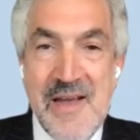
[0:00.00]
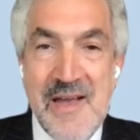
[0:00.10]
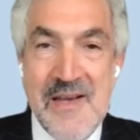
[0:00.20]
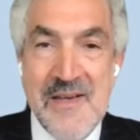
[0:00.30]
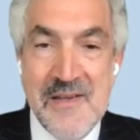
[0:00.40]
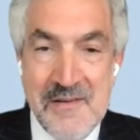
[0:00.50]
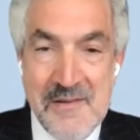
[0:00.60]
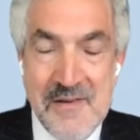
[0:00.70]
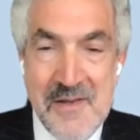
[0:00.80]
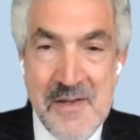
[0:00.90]
and
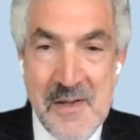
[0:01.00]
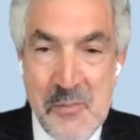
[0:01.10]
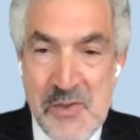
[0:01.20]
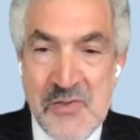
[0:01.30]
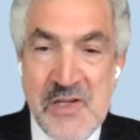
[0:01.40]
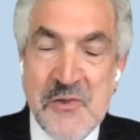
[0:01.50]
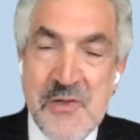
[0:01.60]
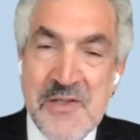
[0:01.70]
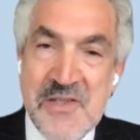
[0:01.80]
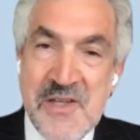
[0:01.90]
uh, appreciate
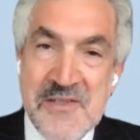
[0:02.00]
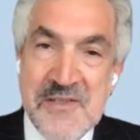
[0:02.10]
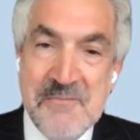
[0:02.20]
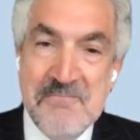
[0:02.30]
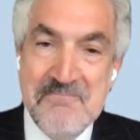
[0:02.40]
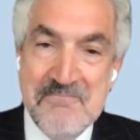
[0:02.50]
your insights.